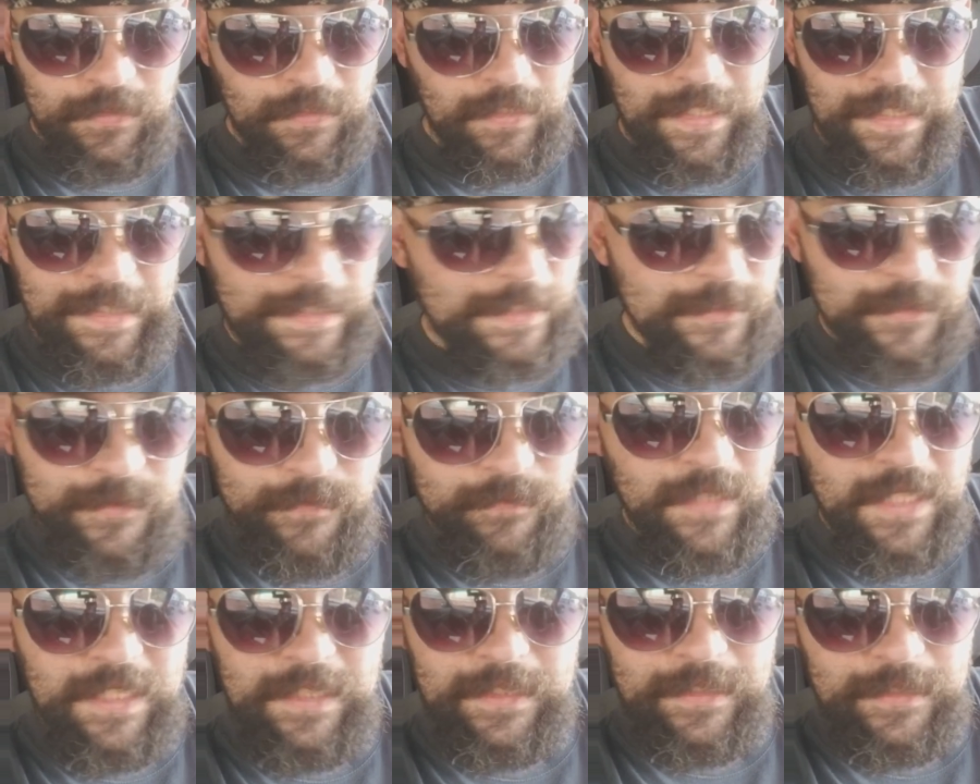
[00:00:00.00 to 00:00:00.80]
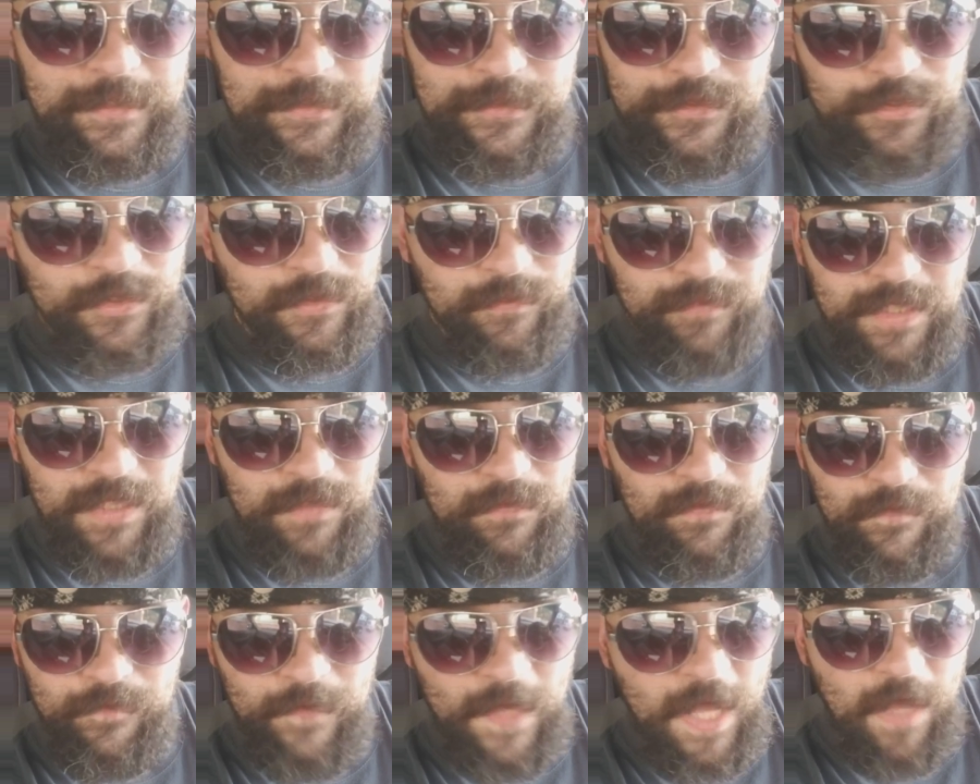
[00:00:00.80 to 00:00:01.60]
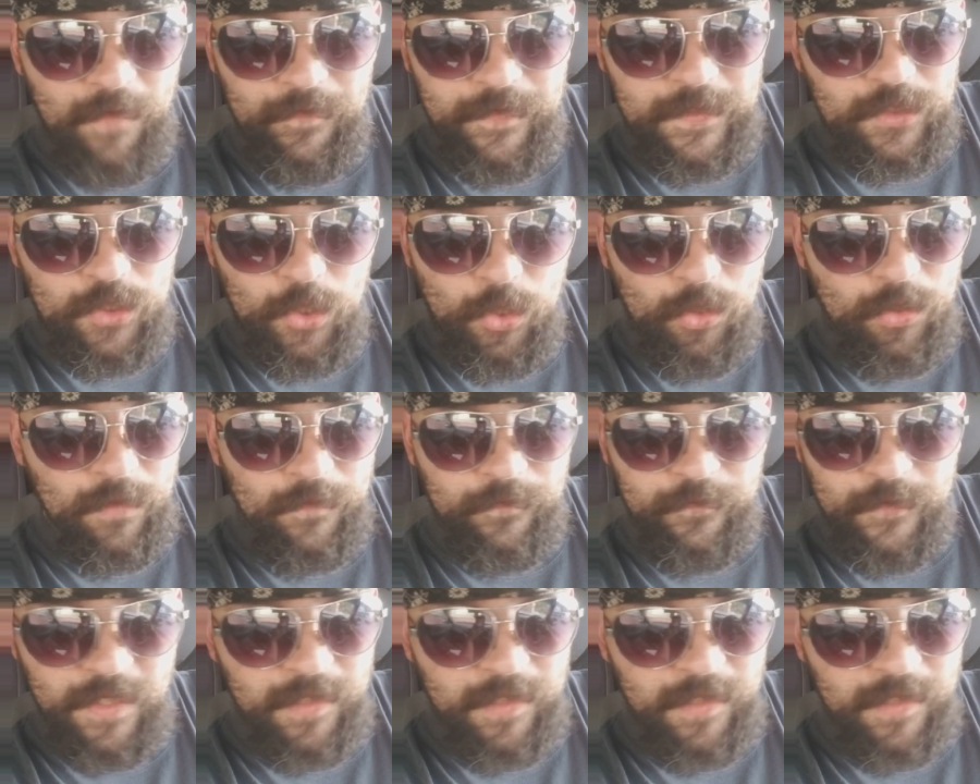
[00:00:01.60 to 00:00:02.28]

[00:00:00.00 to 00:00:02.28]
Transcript: It doesn't mean that it's going to be a revolving door of